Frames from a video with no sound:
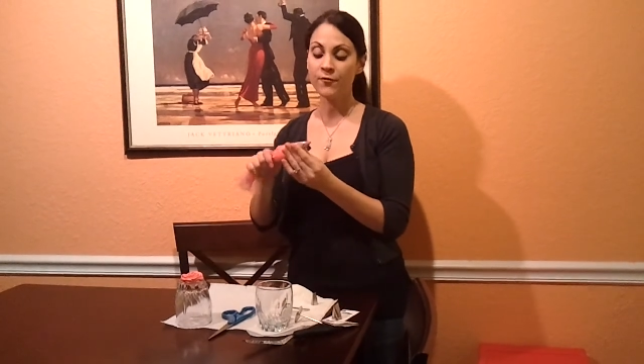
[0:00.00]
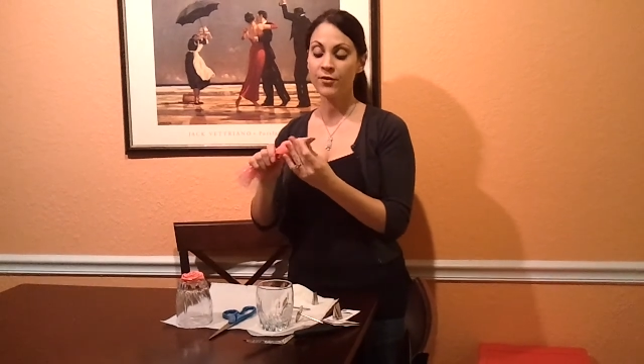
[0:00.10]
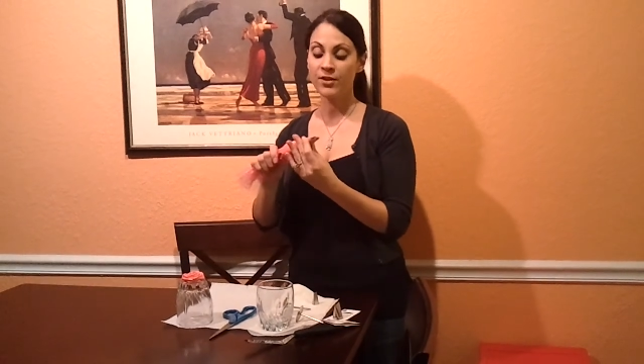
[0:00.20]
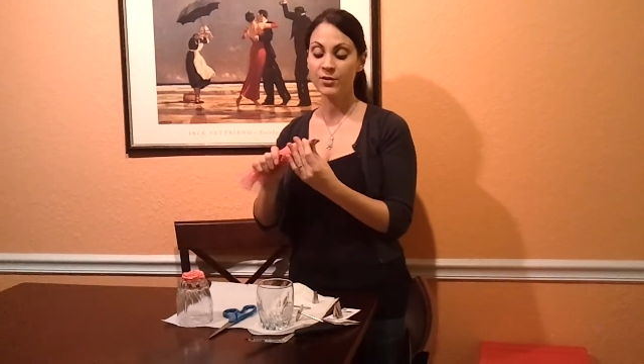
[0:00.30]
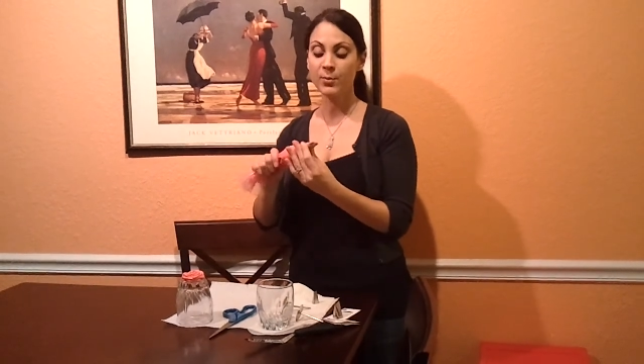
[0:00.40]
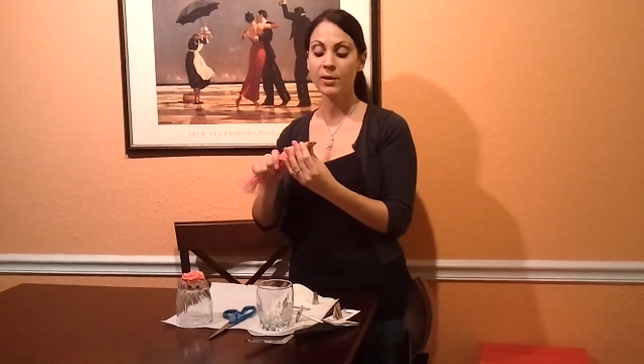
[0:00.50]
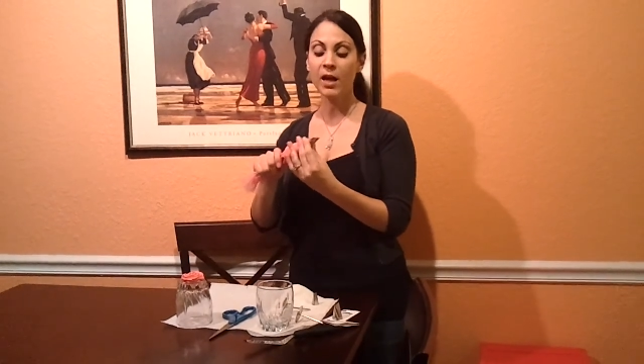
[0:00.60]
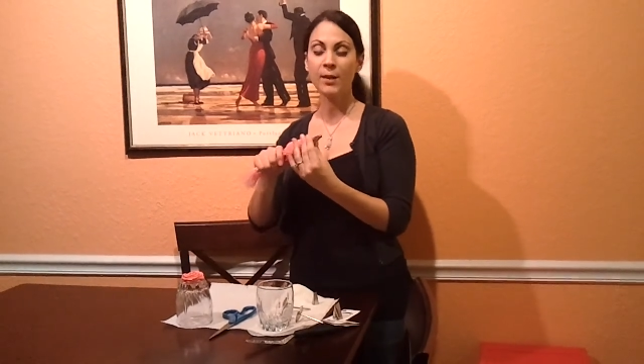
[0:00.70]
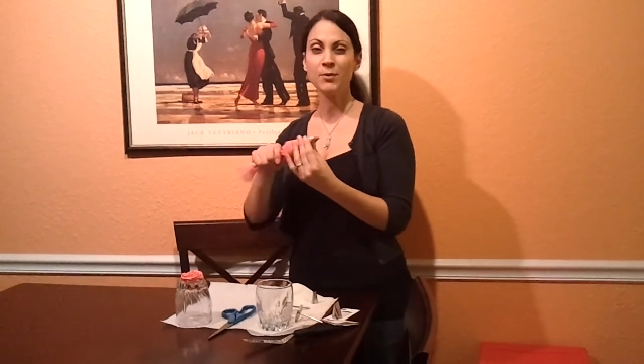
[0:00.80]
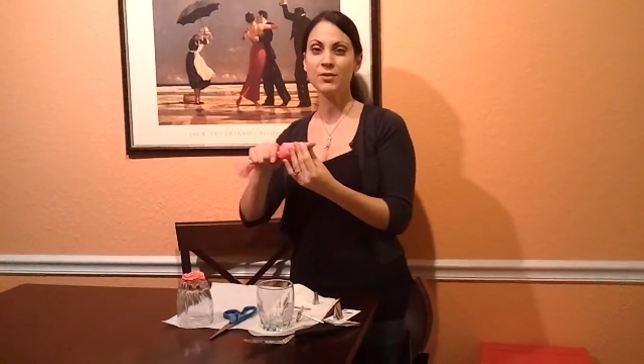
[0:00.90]
For this one,
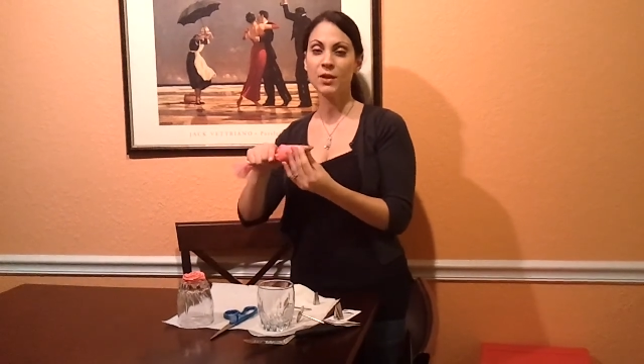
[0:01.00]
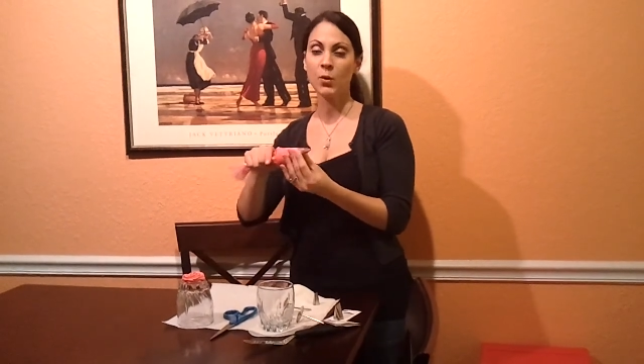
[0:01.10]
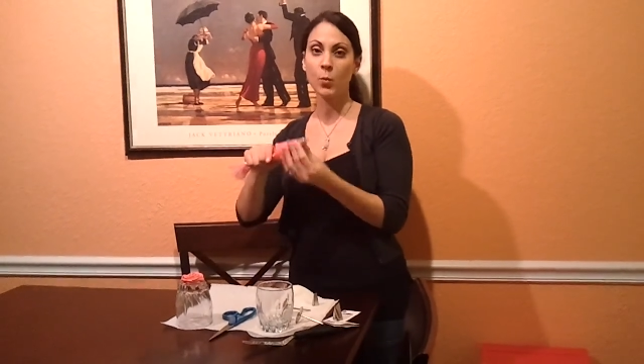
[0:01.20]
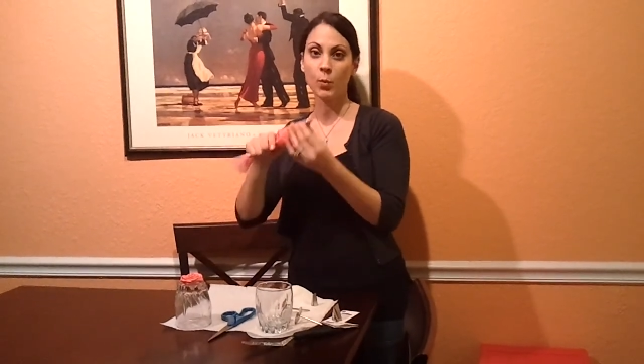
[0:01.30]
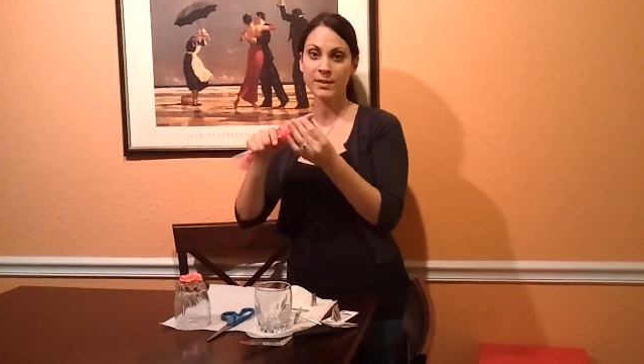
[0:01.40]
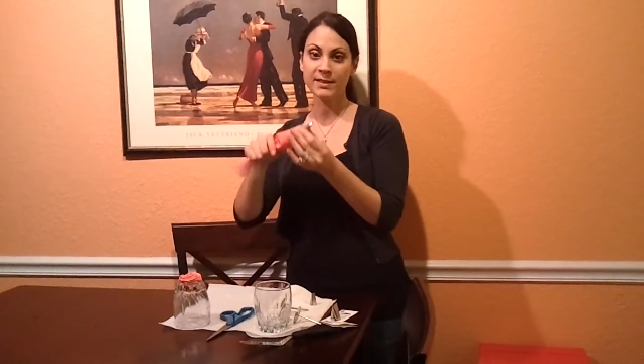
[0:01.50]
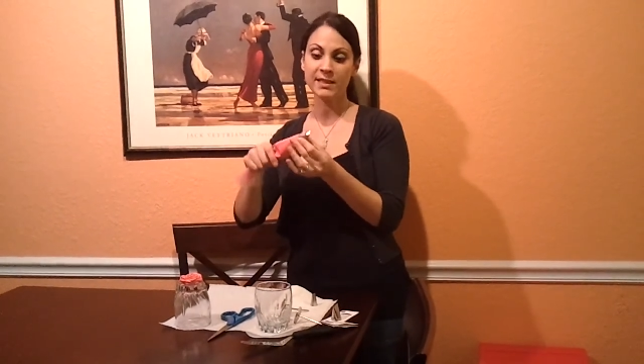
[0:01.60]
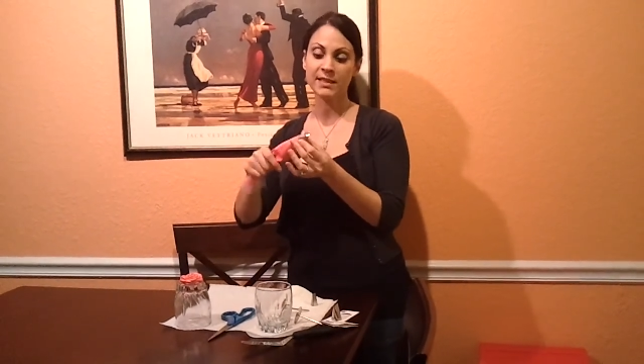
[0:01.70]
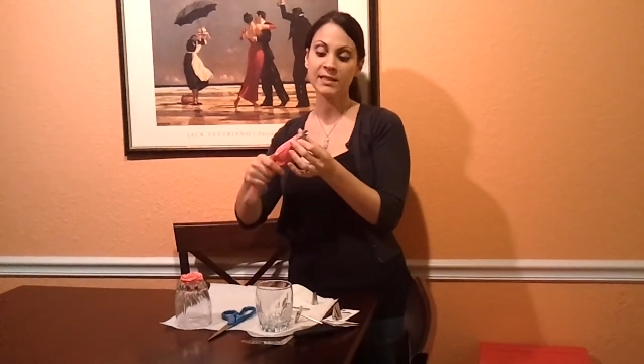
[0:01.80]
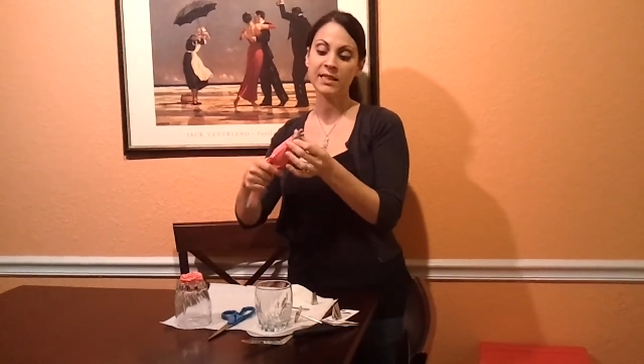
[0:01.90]
I'm using
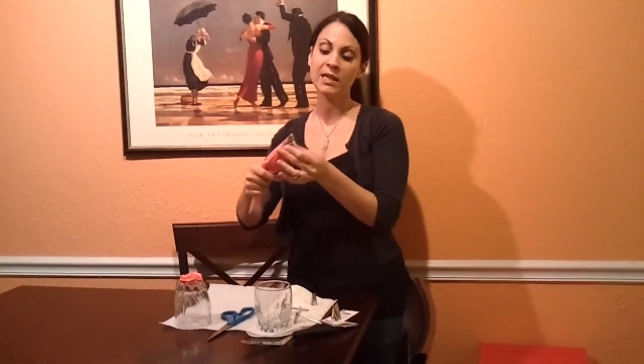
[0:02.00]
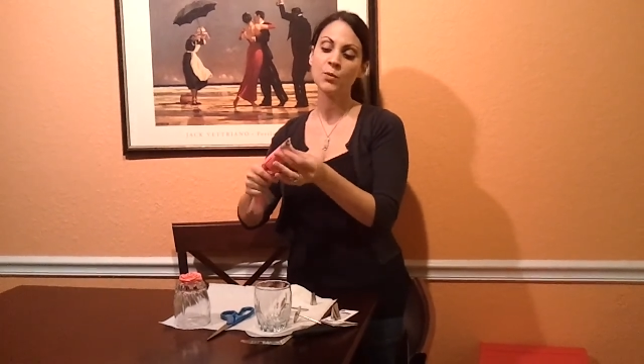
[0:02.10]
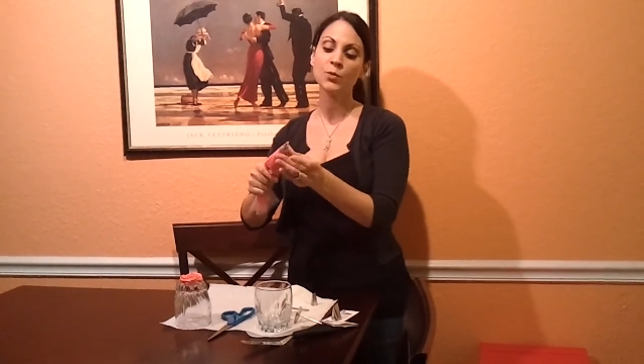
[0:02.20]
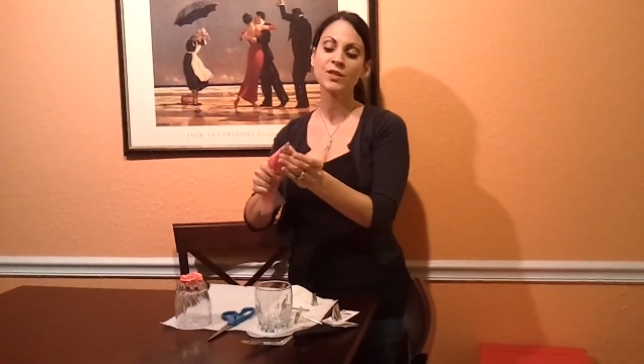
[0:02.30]
1/16,